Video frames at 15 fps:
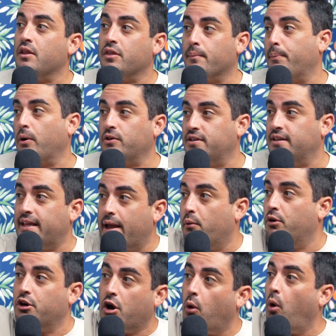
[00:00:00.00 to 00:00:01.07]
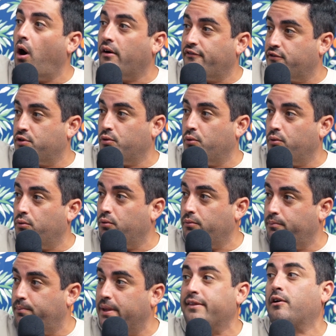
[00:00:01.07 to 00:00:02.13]
the person they would go off to
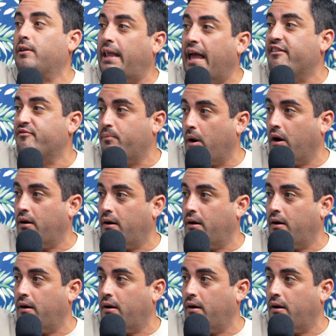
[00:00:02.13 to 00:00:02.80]
be their life partner.